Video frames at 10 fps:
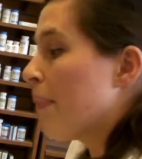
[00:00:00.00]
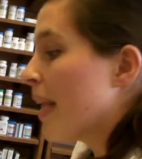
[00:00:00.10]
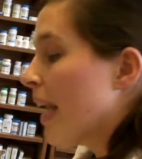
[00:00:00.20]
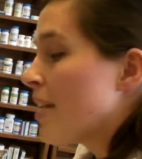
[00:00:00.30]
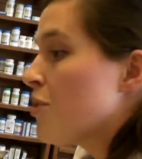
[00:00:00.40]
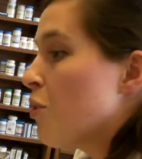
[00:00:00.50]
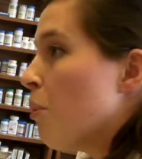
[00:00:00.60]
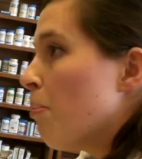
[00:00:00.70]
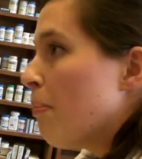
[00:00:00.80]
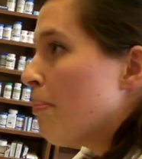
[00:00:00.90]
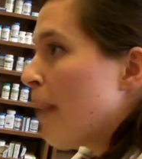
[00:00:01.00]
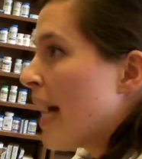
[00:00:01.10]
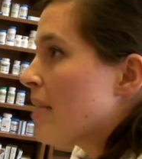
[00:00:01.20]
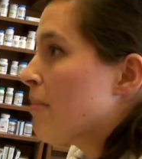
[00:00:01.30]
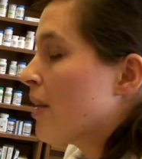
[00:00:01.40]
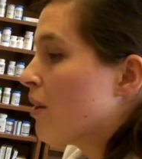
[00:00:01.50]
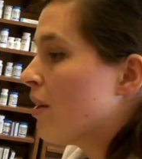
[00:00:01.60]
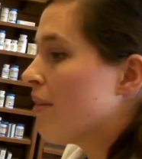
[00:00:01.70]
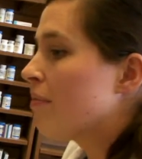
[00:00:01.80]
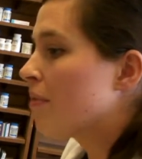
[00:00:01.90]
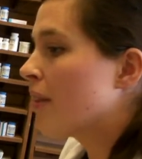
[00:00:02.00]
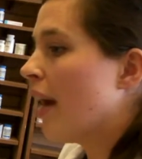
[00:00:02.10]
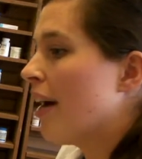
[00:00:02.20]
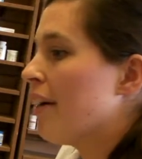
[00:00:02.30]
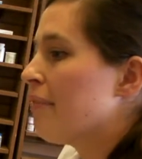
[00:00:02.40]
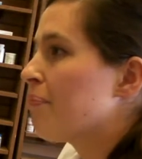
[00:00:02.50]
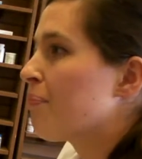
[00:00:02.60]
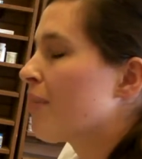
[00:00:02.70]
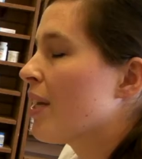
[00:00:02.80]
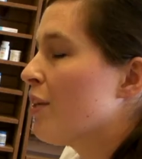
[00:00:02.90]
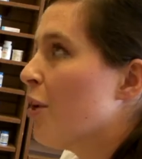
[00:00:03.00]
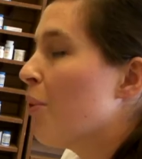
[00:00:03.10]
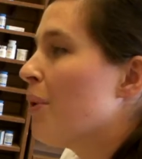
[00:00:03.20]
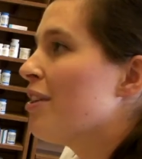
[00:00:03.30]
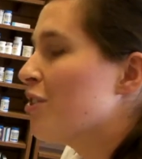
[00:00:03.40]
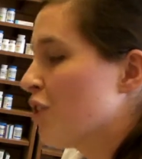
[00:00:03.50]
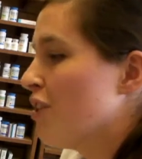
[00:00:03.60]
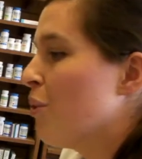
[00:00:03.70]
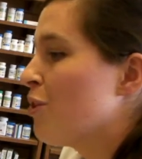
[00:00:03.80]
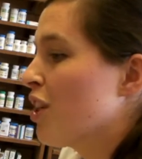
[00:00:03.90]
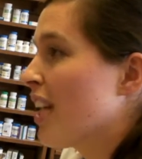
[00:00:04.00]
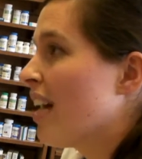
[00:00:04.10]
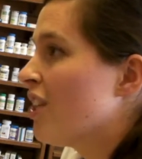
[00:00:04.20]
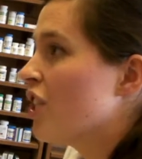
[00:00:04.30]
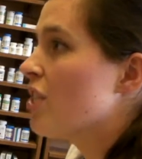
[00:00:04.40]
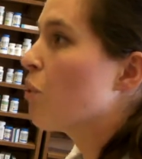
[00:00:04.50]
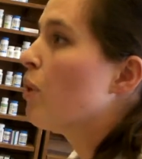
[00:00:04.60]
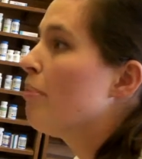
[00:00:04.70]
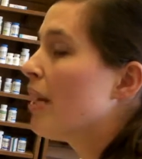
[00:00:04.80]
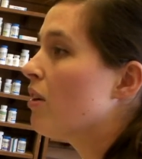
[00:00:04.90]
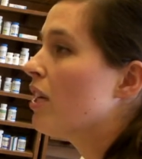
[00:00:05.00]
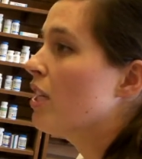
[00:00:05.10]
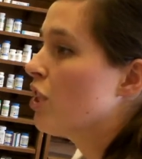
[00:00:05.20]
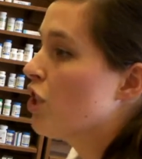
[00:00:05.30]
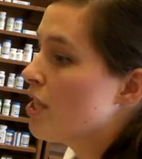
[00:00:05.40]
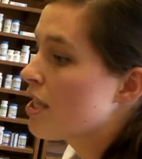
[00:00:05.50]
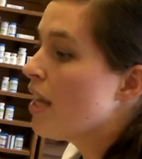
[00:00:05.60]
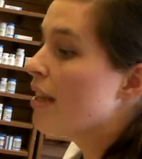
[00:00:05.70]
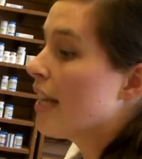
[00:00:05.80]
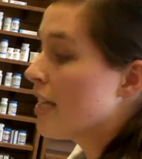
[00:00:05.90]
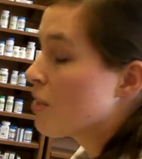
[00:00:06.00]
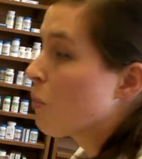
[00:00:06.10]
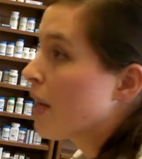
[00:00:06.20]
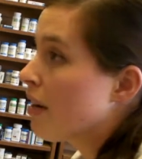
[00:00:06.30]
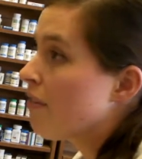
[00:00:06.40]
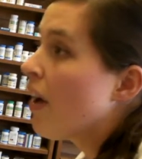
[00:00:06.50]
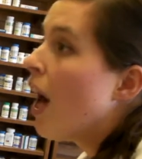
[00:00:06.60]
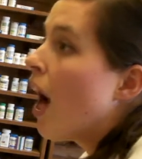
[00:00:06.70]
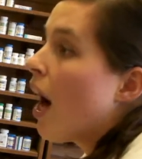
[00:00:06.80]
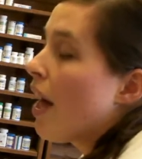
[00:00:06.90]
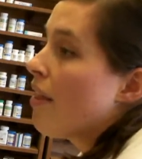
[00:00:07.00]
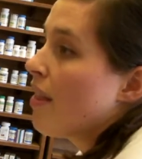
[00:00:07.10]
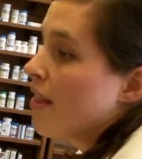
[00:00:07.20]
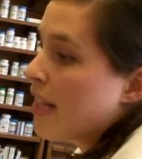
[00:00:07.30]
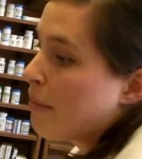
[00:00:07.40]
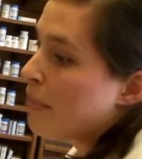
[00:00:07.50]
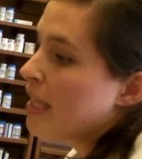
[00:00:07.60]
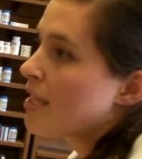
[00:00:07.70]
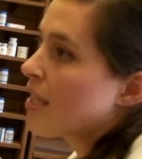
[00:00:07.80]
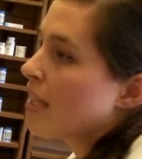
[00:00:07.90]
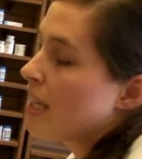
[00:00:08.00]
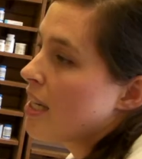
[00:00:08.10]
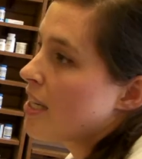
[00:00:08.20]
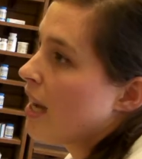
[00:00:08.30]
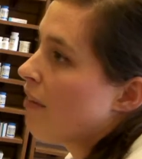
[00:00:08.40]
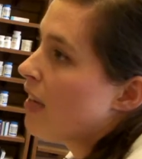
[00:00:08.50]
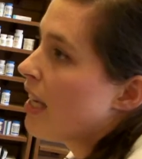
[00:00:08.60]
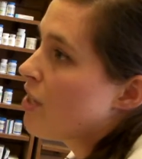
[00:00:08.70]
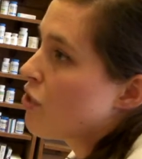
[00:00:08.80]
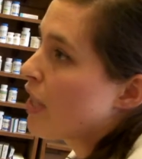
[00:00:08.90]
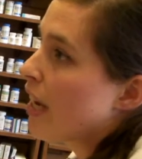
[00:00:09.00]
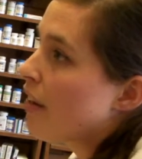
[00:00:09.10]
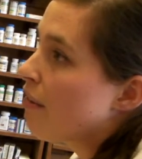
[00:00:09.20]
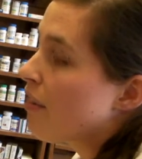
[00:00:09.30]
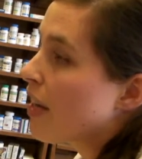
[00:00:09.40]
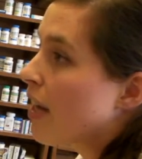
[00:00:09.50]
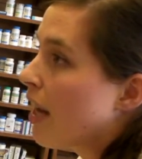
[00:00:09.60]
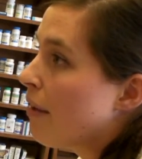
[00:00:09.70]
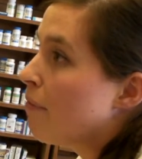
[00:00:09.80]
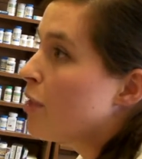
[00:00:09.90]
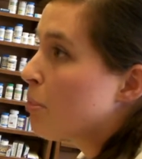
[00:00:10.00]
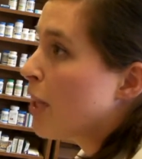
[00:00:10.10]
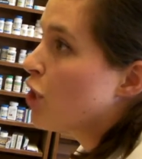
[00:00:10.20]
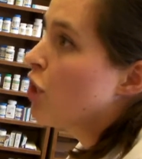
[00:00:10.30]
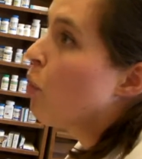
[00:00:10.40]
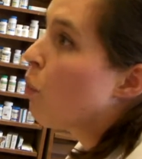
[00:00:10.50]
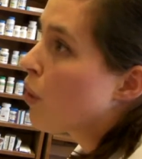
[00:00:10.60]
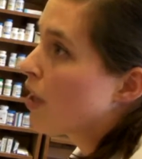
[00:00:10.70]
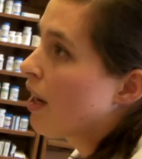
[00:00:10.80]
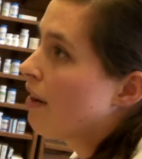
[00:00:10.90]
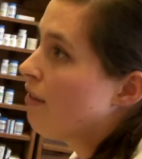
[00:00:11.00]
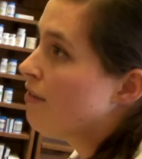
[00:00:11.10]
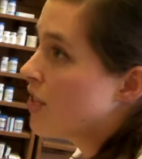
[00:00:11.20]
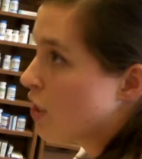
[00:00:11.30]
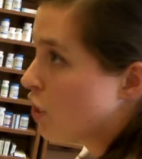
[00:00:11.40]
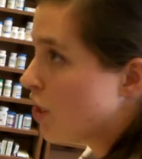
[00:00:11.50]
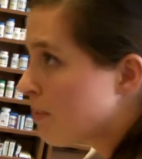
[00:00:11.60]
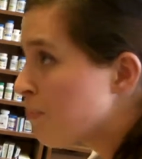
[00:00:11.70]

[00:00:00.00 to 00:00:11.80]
He has no past medical, known drug allergies or medical conditions that he's aware of. That means that he doesn't have any history of depression or of seizures.